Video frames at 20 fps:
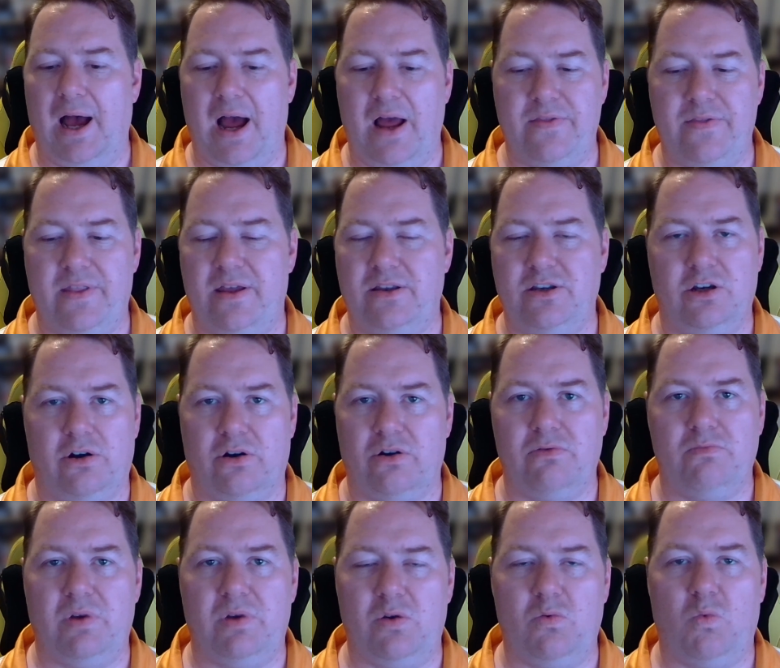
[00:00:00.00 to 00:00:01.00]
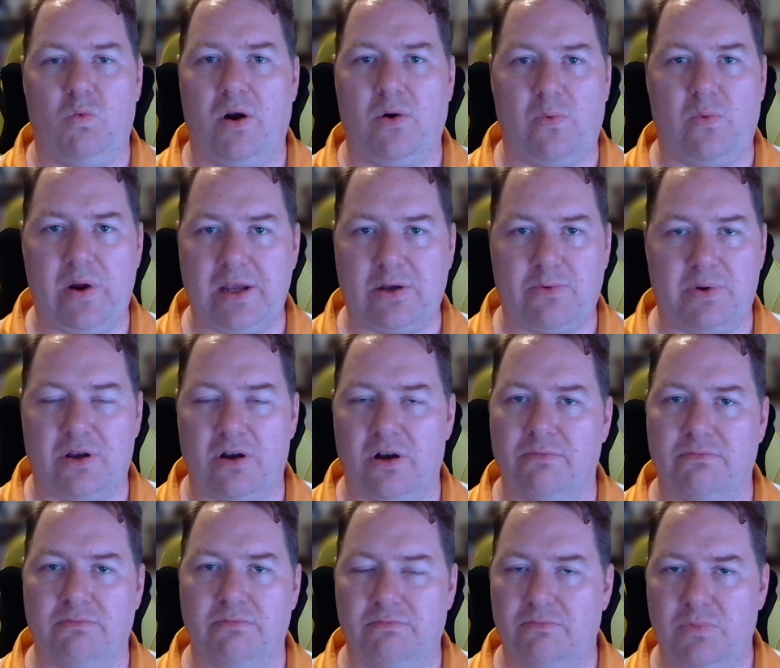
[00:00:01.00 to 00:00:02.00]
And then, in 1 week we
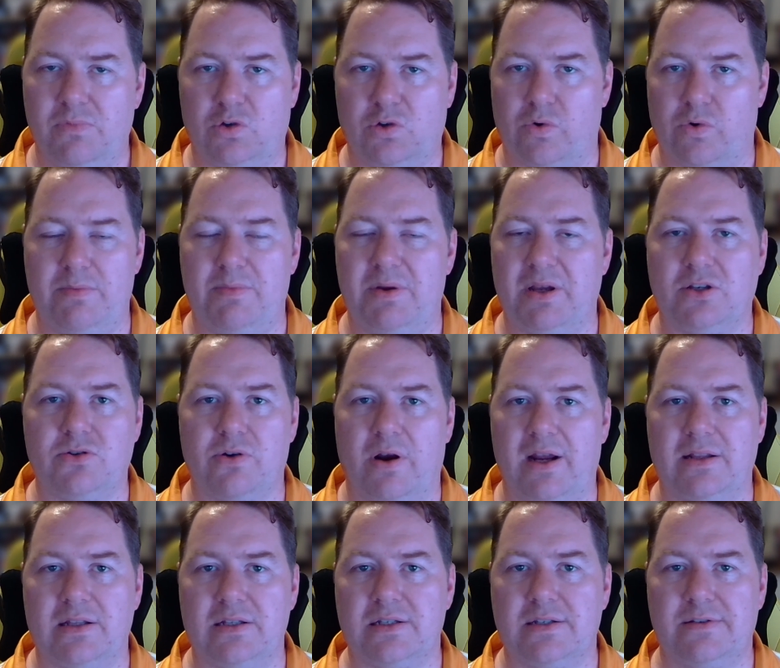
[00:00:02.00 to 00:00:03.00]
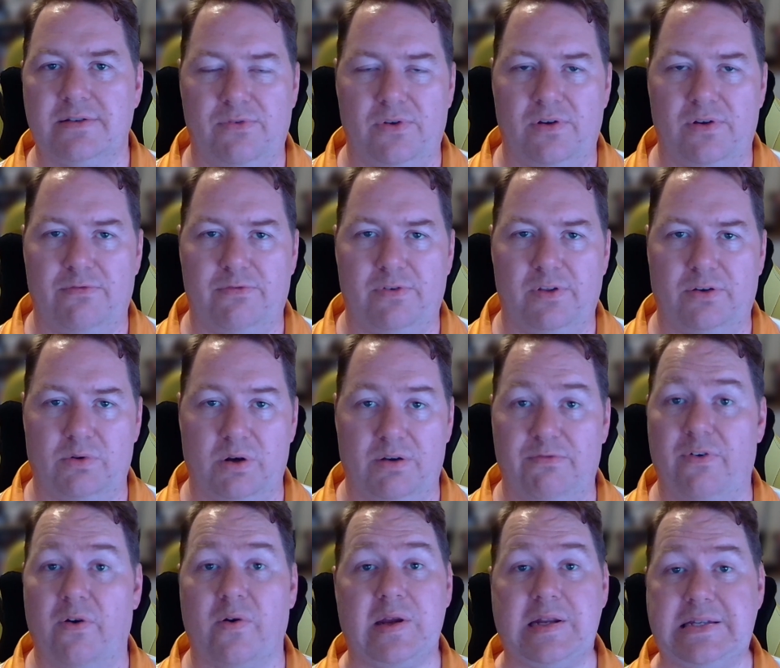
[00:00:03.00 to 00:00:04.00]
got 3 big trailers for 3
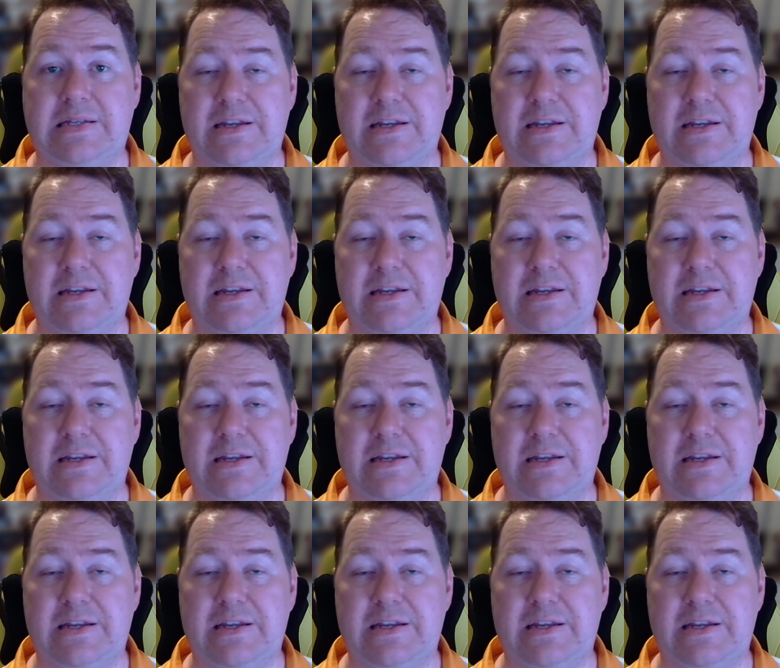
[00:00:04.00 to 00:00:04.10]
very